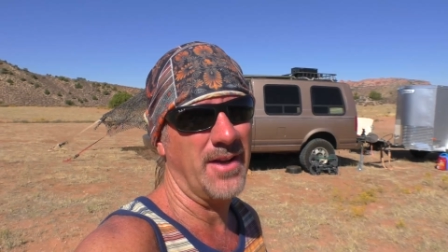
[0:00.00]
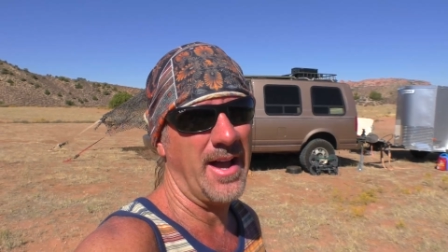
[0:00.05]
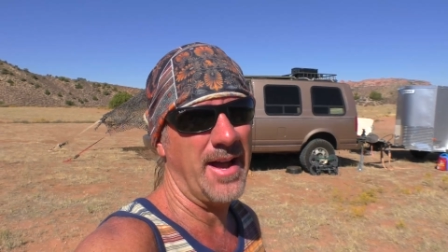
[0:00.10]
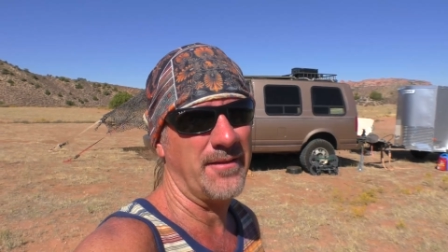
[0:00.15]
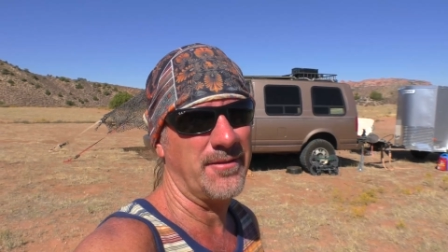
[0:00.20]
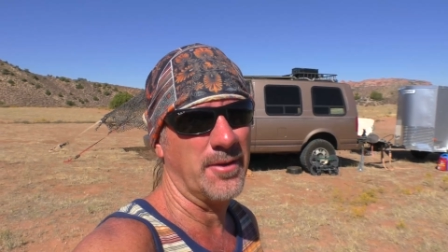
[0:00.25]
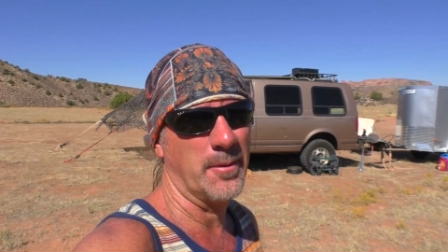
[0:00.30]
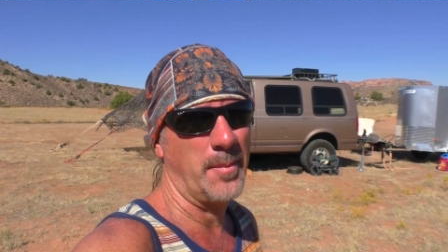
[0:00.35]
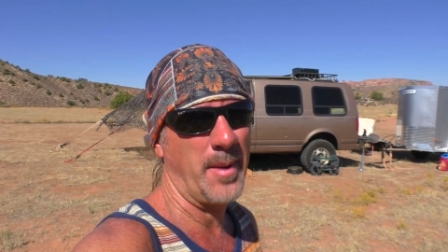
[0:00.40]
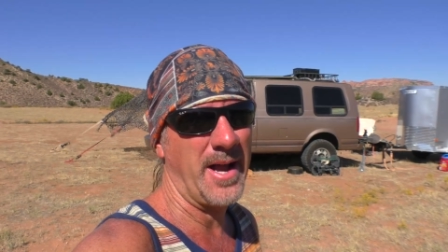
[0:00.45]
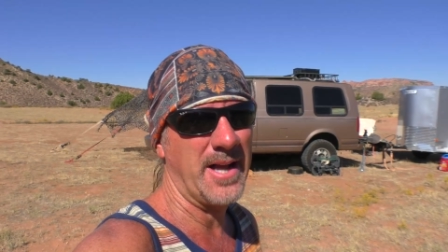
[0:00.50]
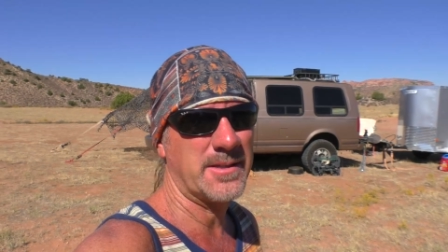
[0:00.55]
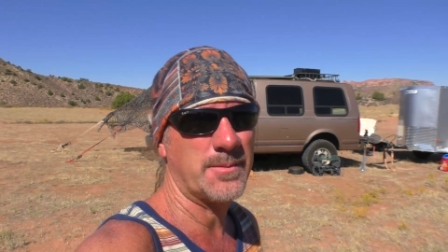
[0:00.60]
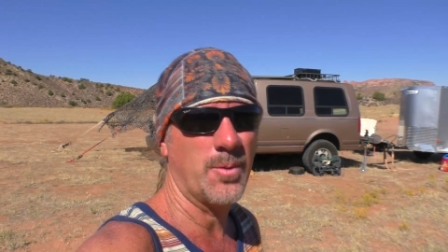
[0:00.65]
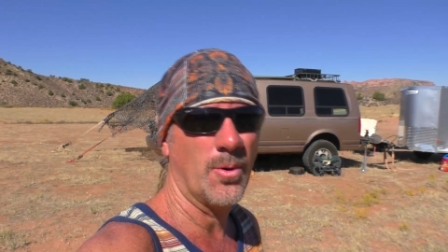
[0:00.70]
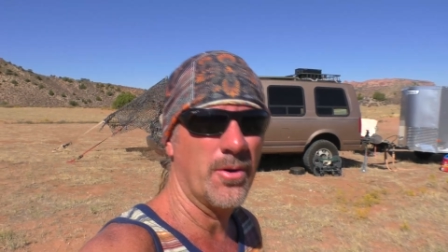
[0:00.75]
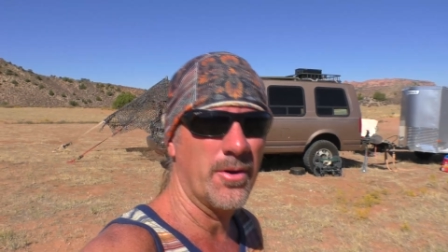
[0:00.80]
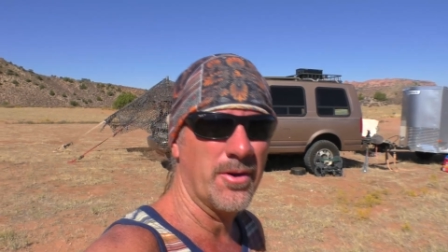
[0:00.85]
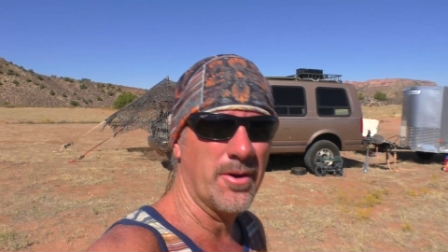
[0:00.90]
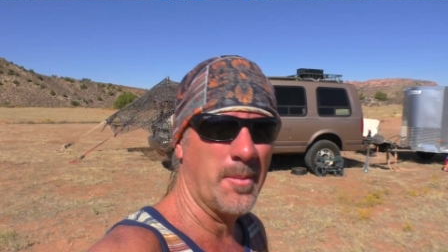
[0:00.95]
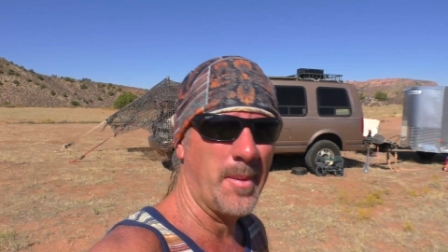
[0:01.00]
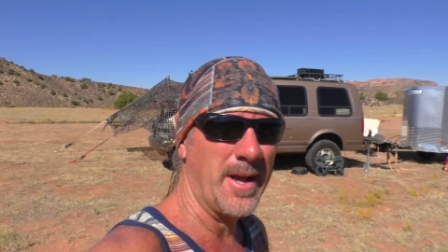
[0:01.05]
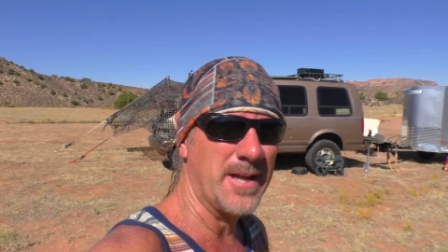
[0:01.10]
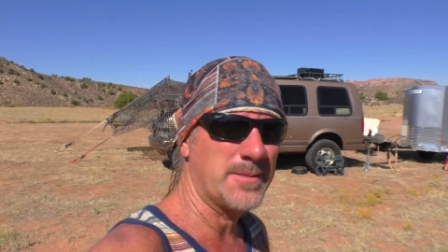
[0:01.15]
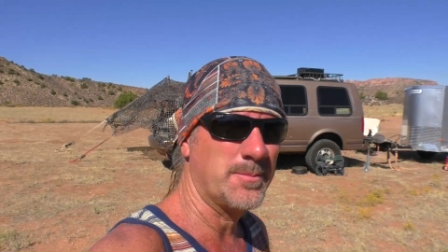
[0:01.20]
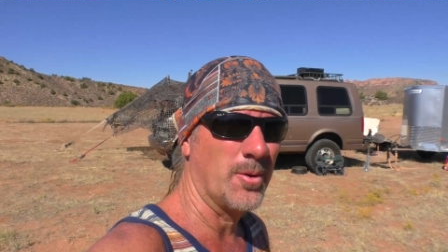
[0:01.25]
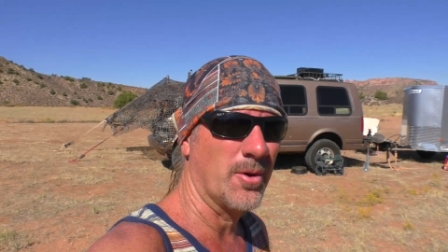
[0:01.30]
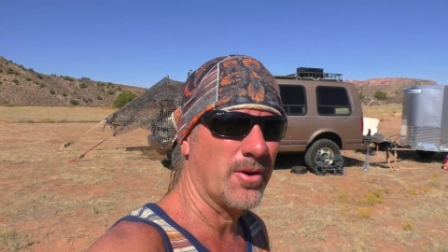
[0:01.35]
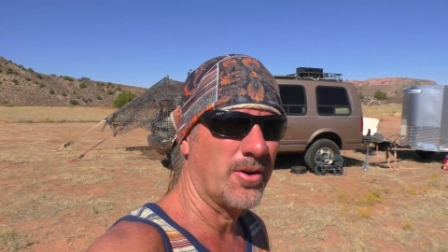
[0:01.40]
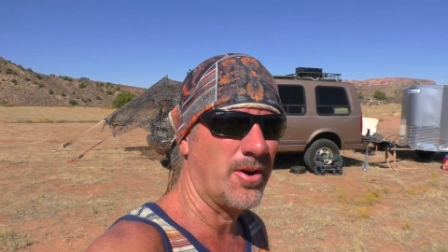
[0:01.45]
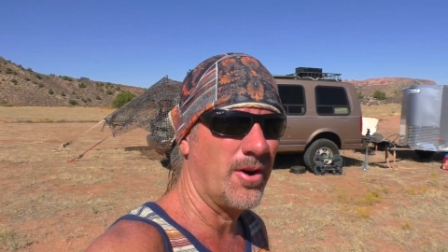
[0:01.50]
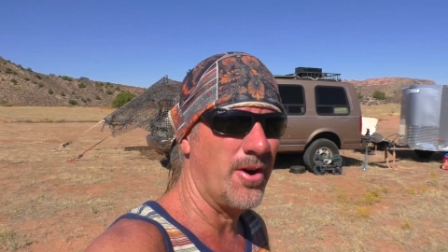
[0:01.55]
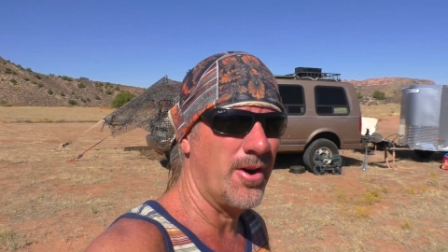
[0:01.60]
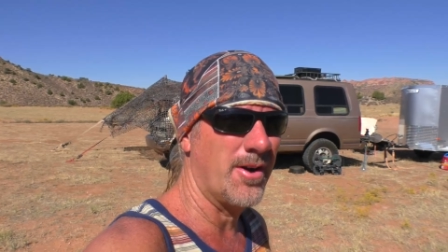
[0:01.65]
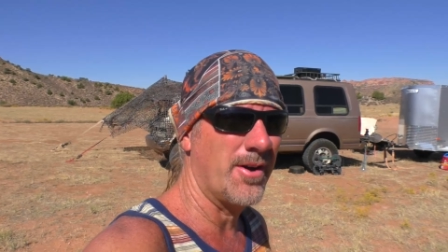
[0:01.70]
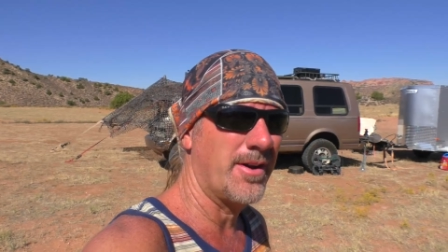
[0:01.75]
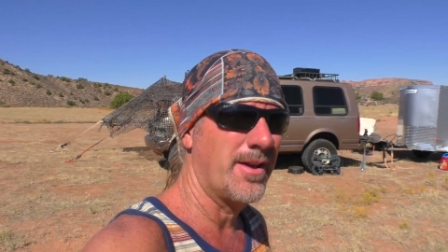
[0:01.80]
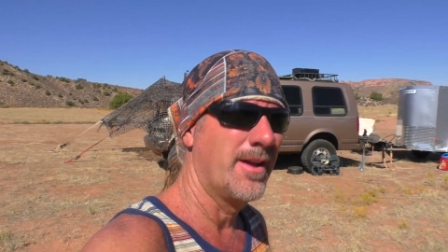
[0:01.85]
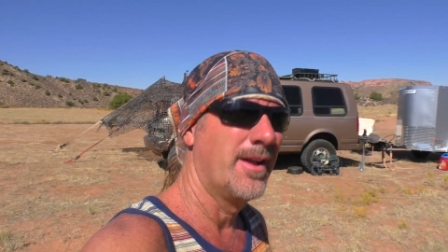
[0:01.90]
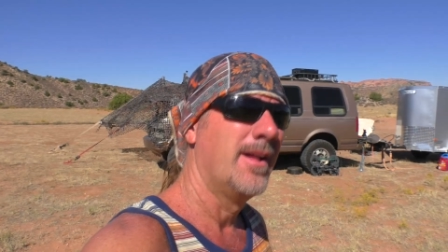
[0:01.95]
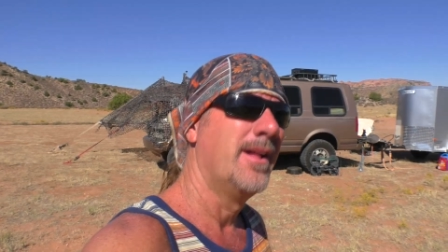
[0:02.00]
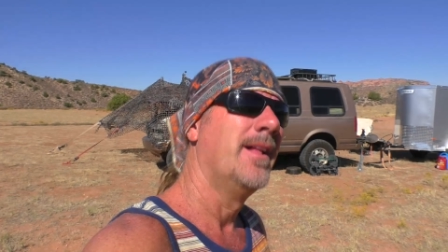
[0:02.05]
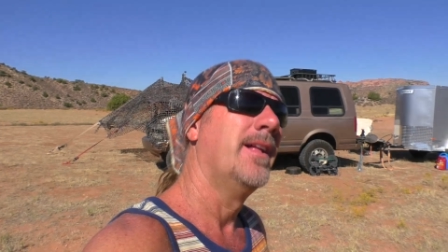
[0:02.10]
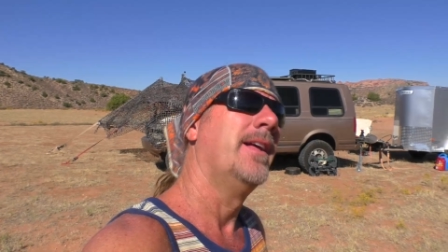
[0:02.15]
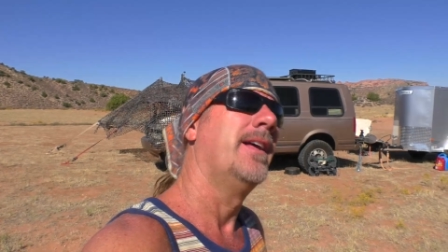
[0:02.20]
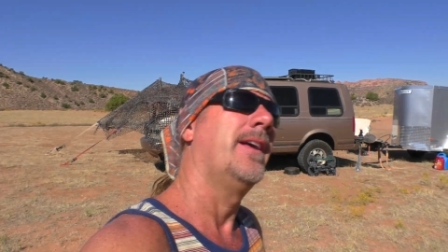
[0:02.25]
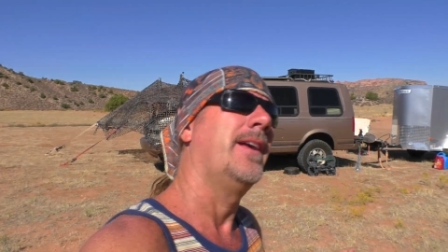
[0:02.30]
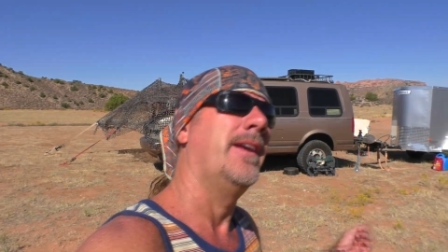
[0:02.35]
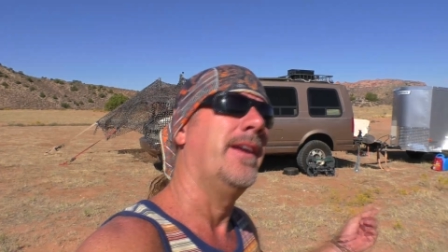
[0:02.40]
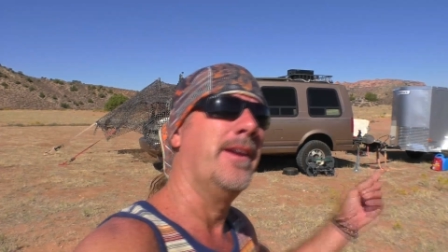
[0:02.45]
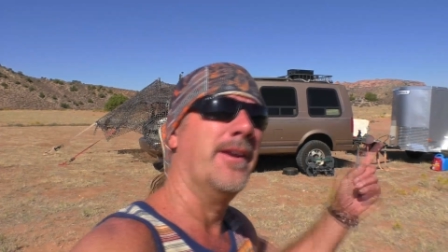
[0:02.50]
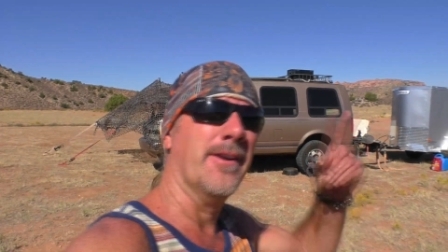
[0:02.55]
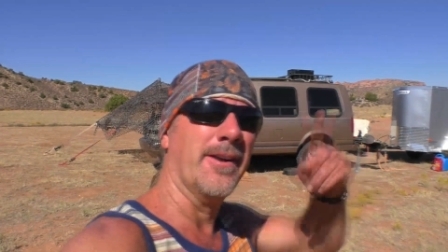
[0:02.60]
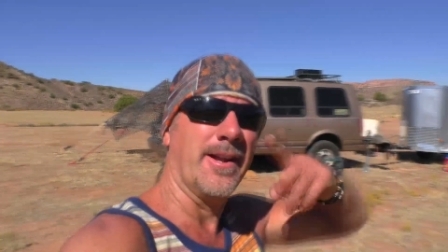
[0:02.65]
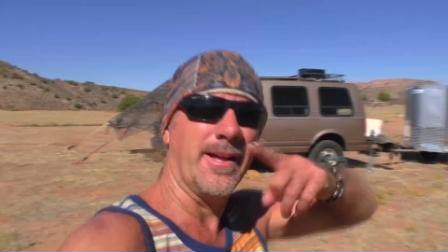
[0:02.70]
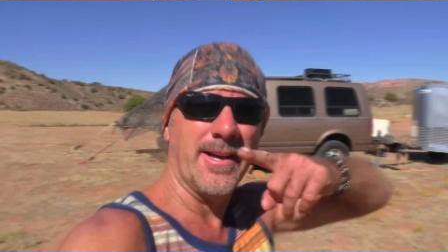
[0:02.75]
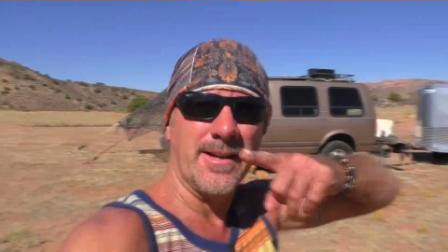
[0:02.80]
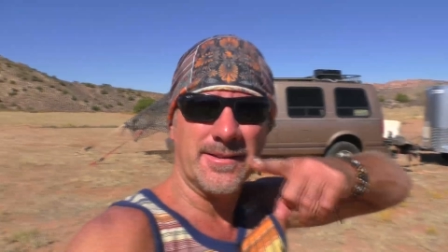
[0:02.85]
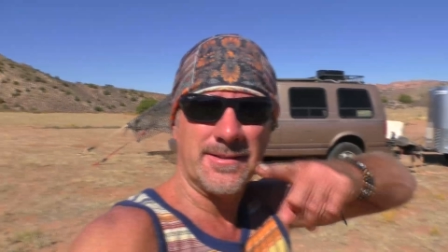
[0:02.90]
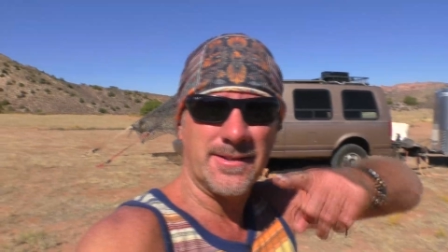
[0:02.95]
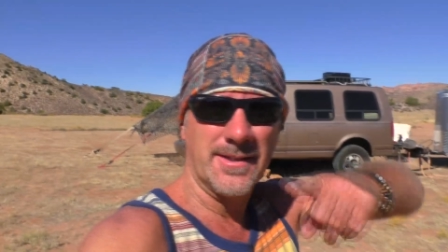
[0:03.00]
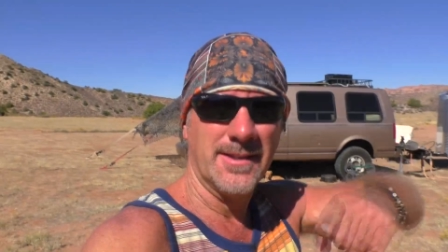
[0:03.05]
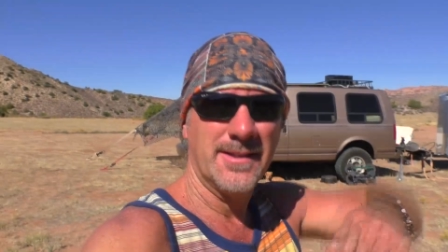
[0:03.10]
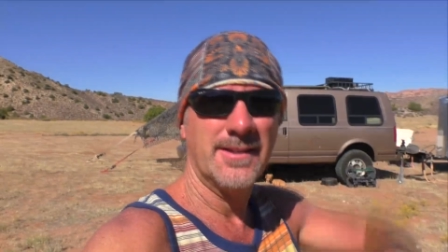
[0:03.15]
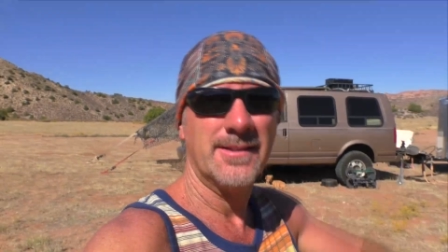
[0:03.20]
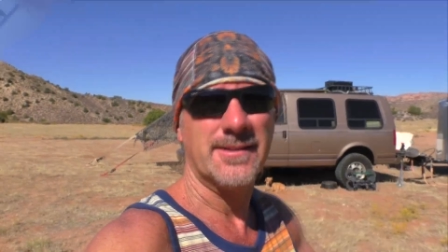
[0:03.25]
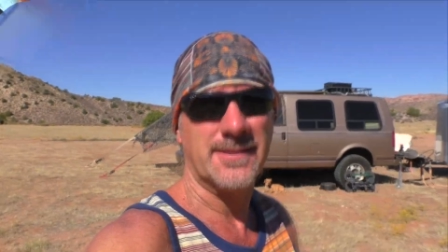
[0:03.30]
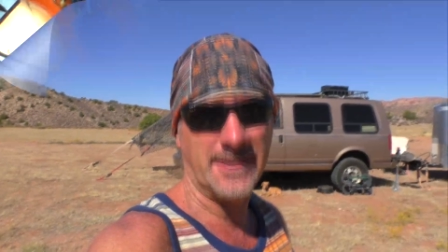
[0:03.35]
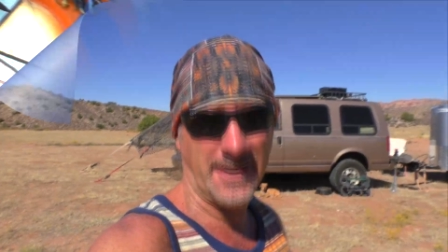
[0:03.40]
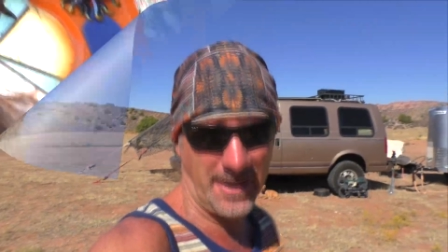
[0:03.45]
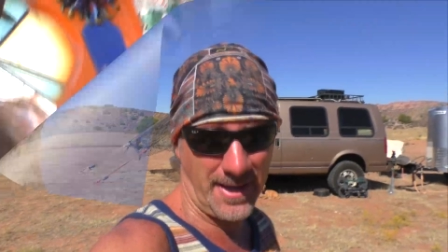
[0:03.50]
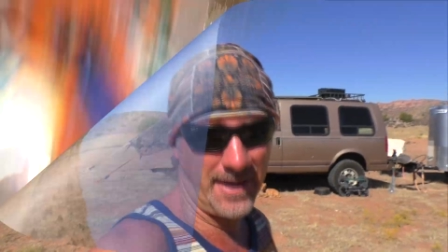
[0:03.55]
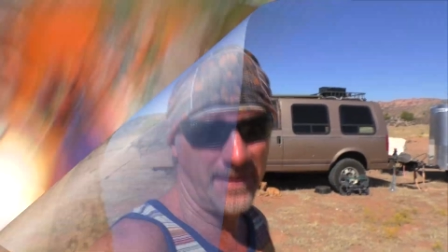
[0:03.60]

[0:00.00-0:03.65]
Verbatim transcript: have your passport or your passport card. Here it is. See